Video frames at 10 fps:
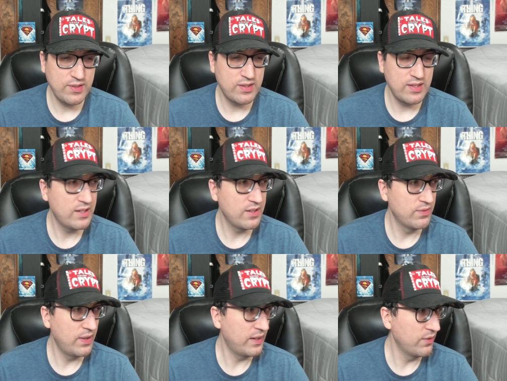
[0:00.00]
think of
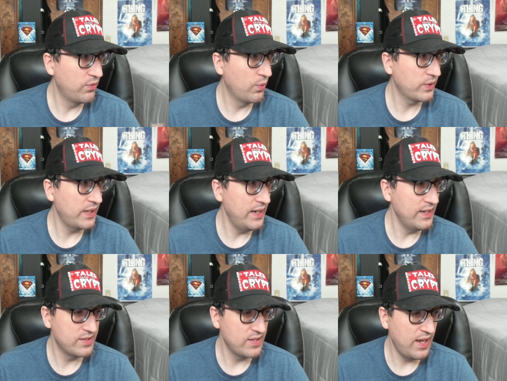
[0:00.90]
like a 4K
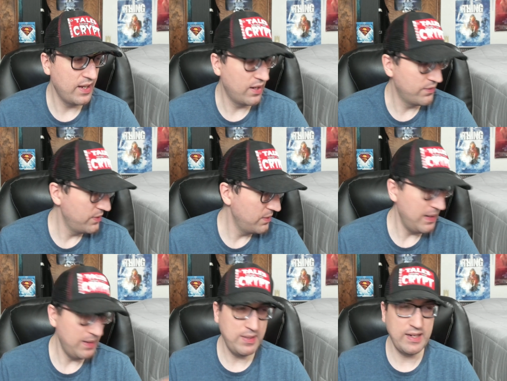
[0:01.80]
set other than
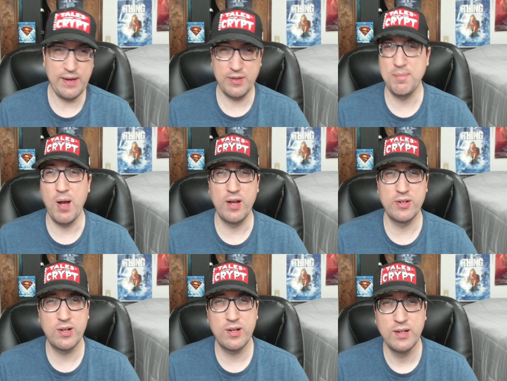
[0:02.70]
maybe Harry
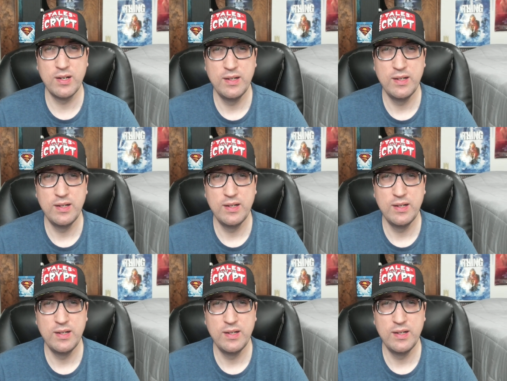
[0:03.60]
Potter